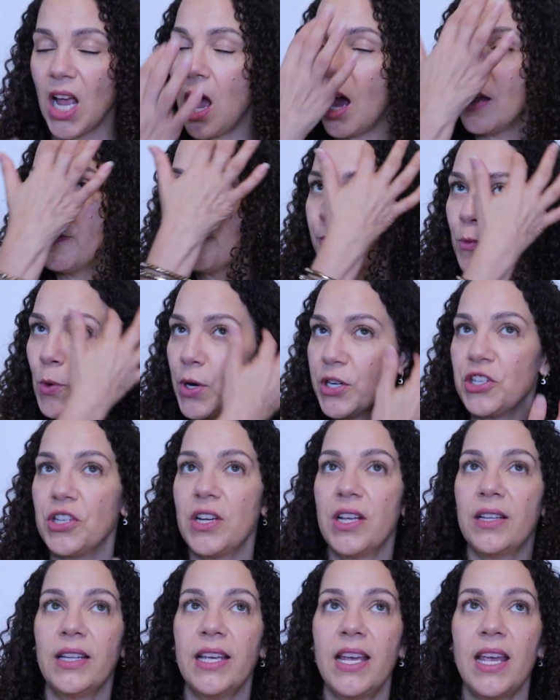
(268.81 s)

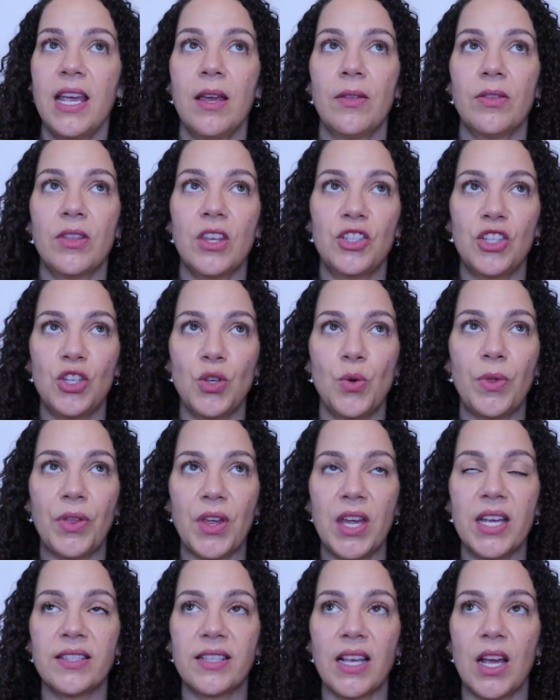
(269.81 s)
Unfortunately, the 2
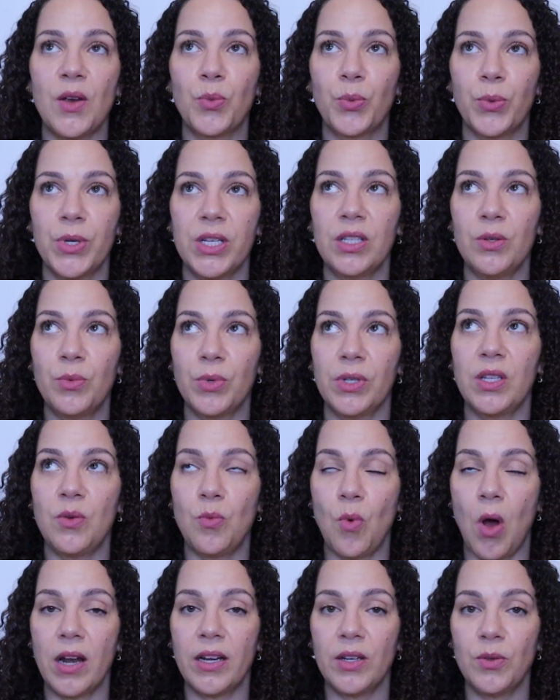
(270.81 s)
things I really, really
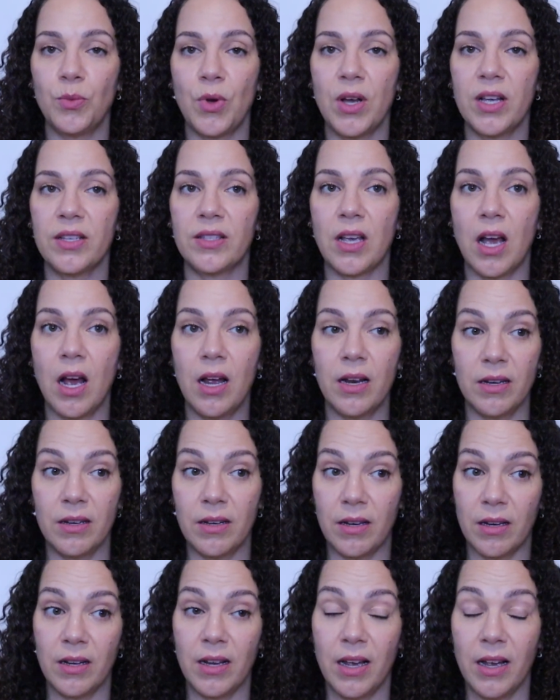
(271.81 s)
wanted was
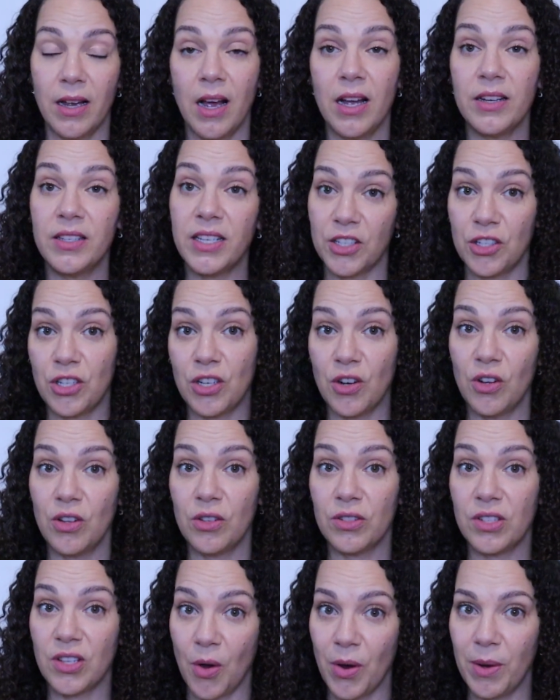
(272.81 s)
an
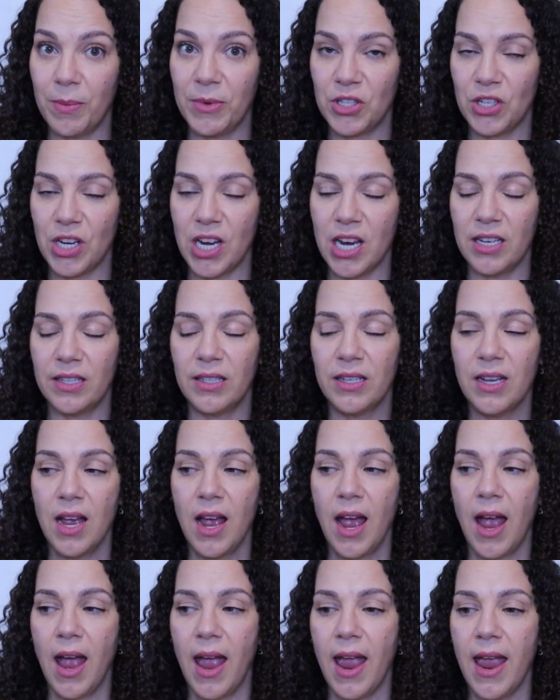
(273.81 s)
additional sewing machine
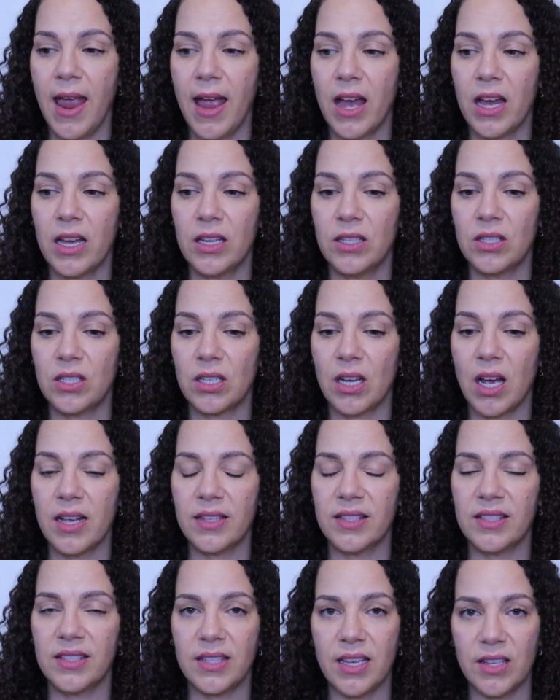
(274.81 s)
and a
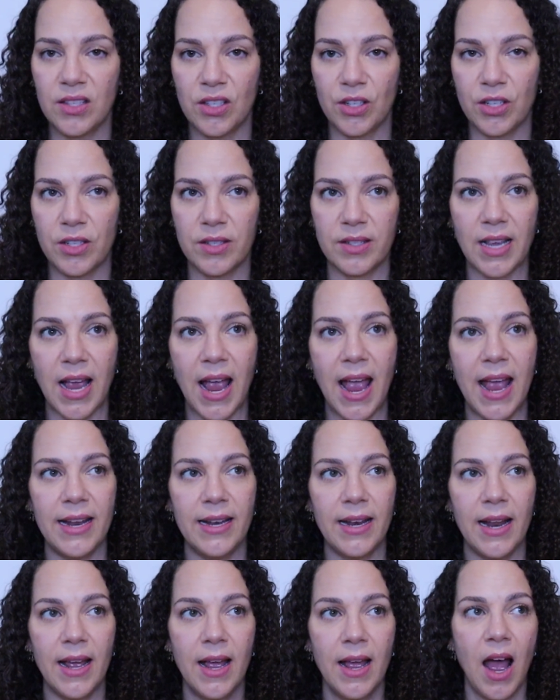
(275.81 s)
scissors.
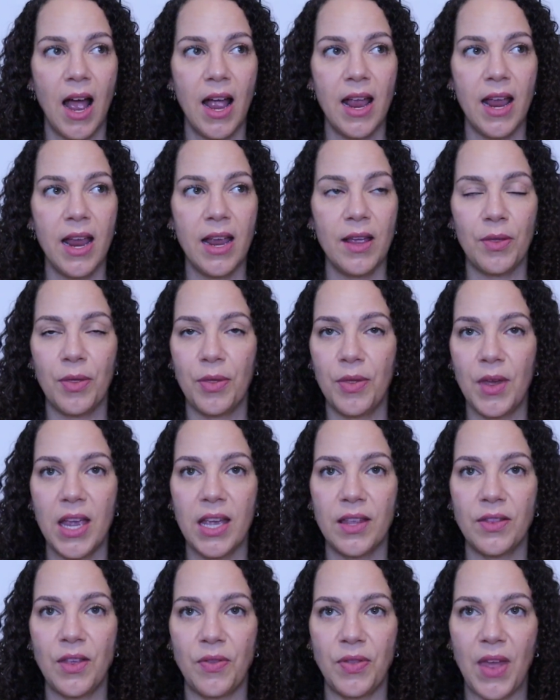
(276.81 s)
And I
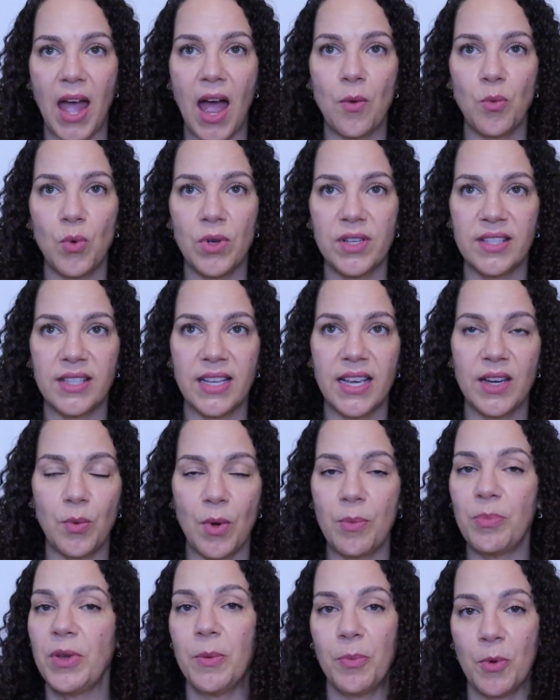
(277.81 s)
think that that was like
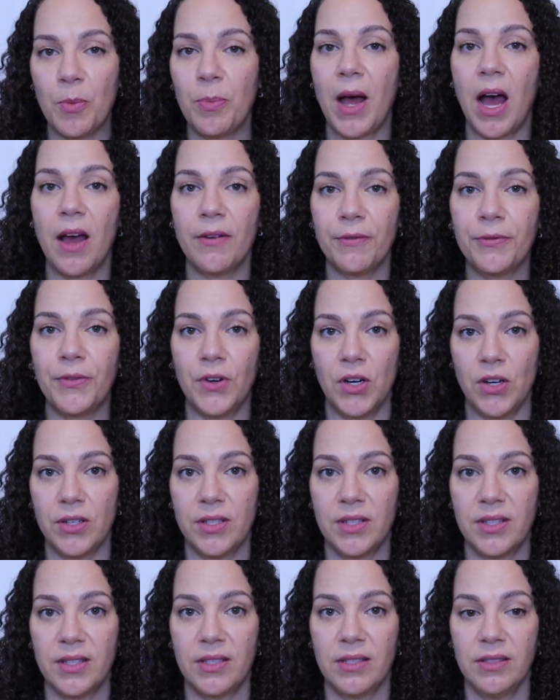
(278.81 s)
what people bought
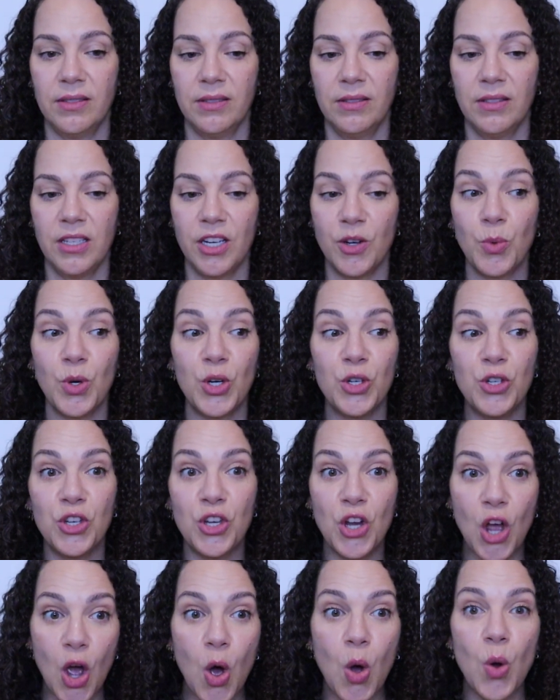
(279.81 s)
first. There were
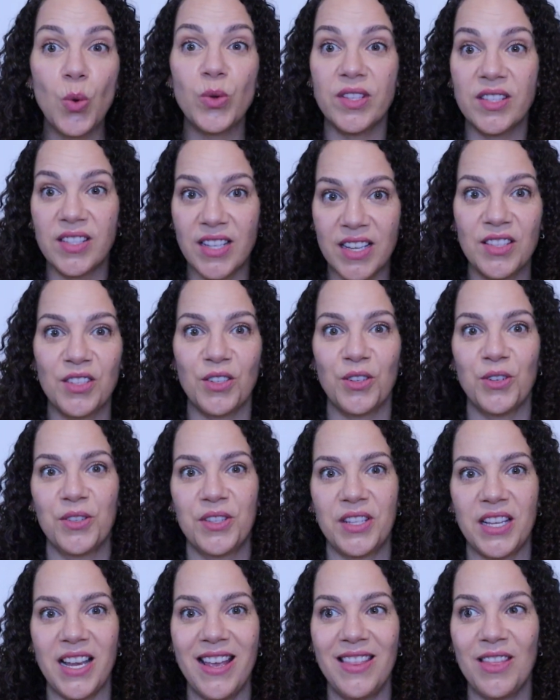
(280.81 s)
no
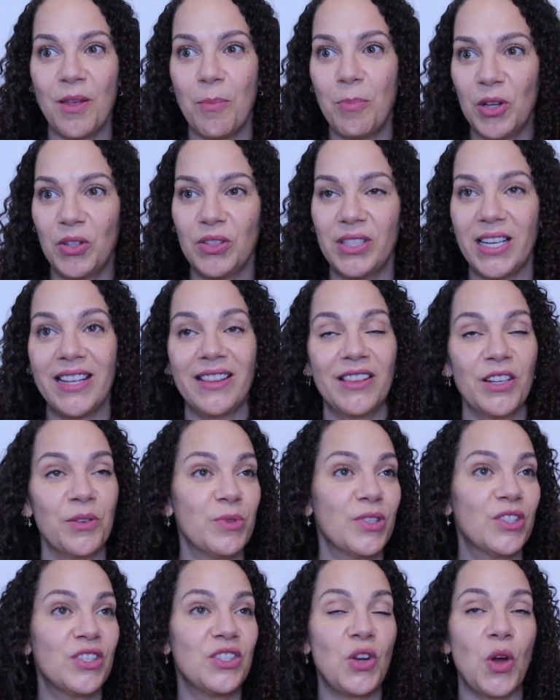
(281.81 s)
scissors in the building. There
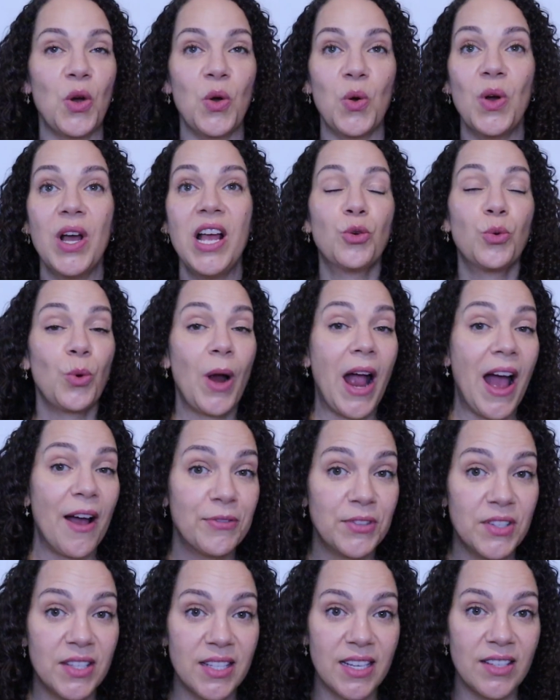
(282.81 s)
was no
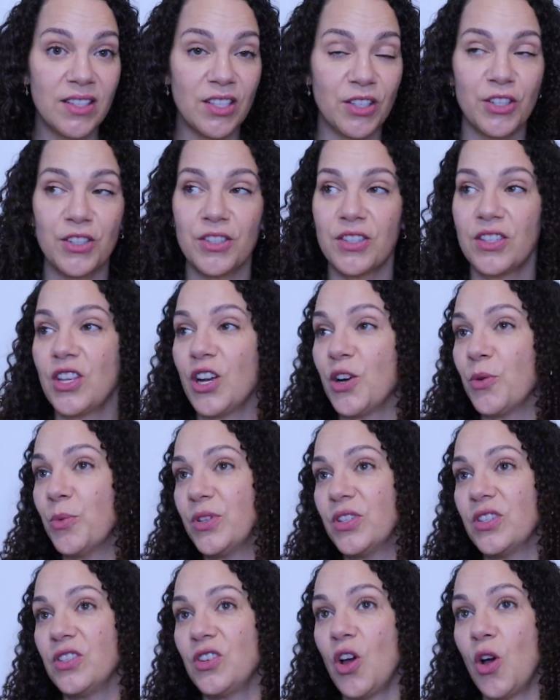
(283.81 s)
craft scissors. There
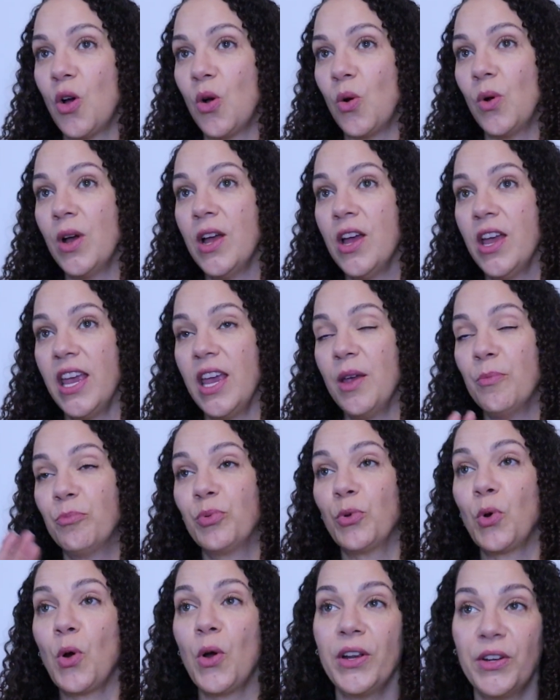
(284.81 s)
was no
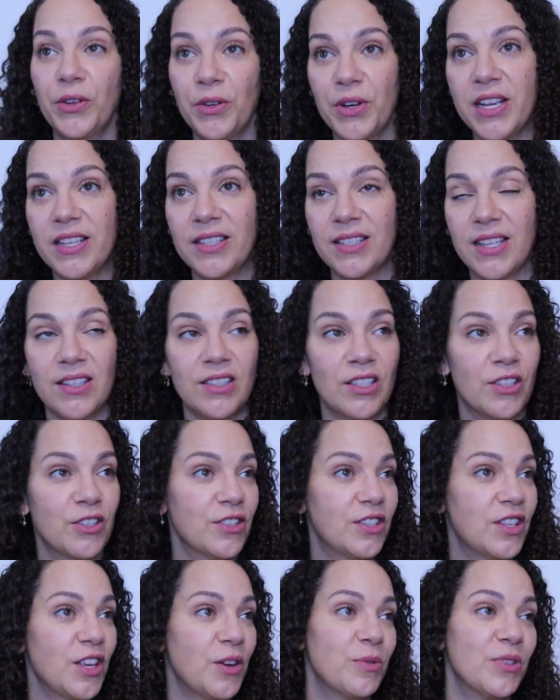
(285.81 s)
embroidery
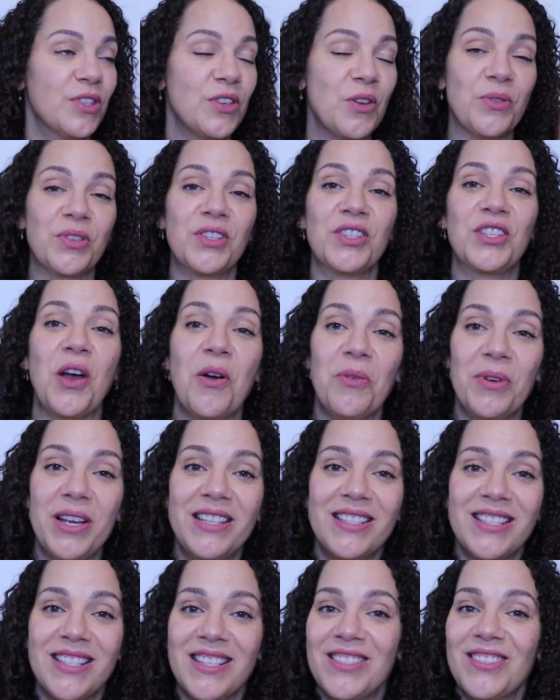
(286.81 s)
scissors. There was no
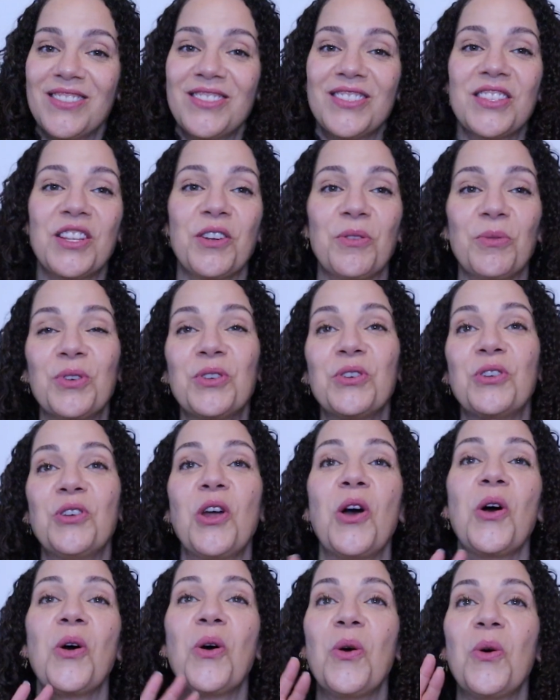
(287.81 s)
sewing scissors. There were
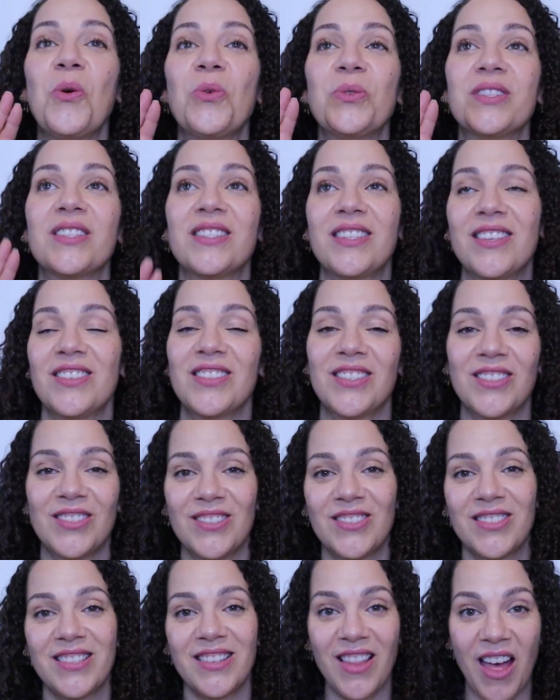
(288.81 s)
no
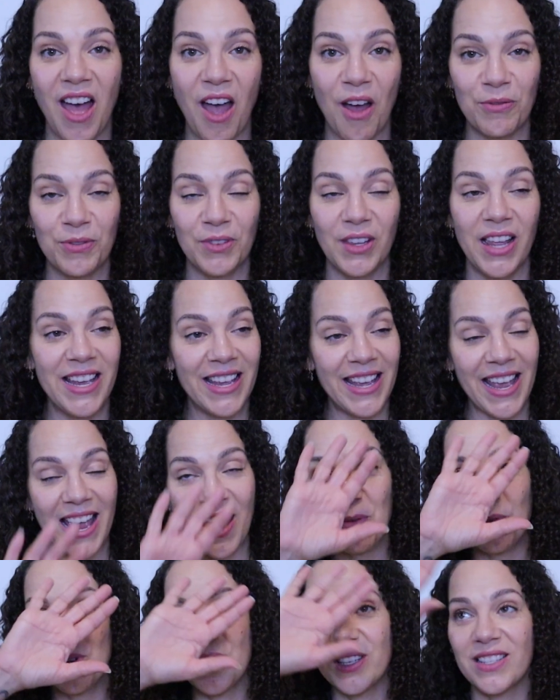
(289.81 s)
scissors left. Like,
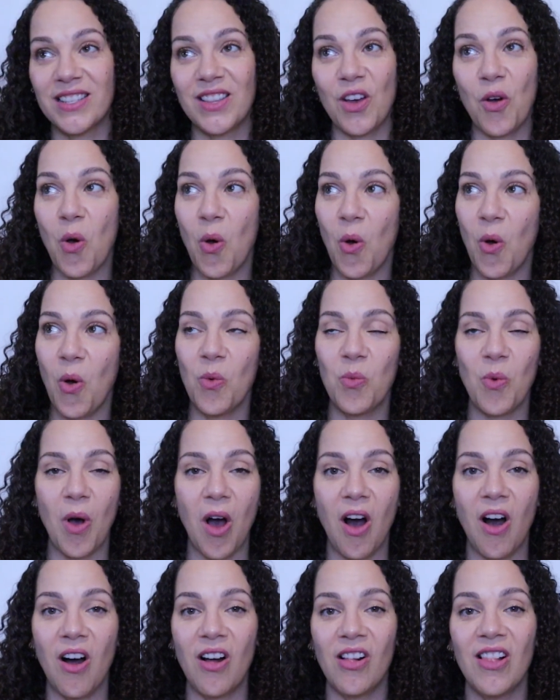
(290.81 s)
it was the whole
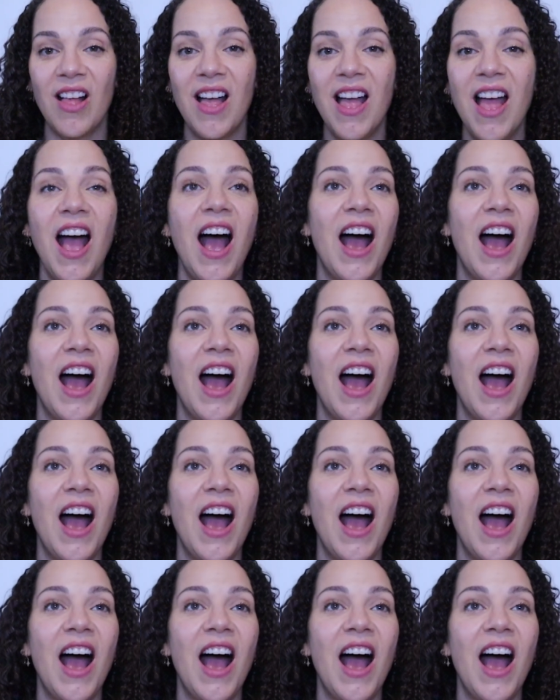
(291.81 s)
wall.